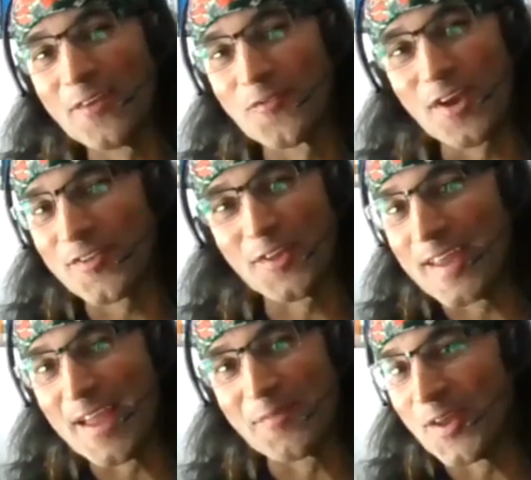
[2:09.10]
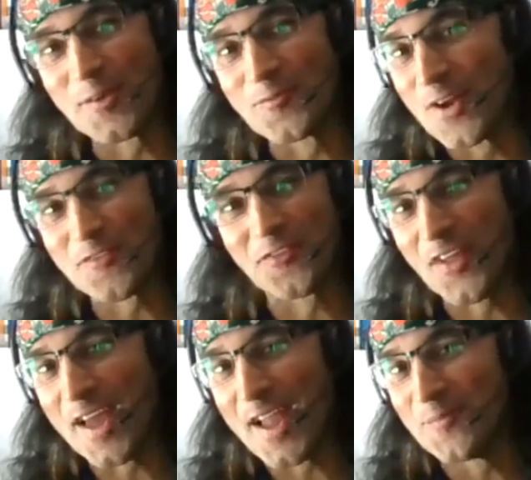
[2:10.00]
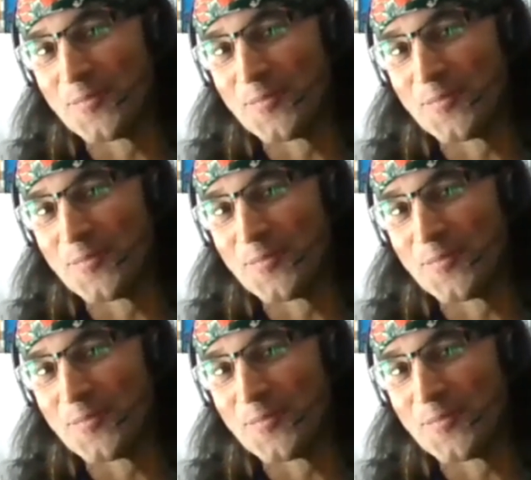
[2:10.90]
thinking of wrestling here. I'm thinking of Ric Flair.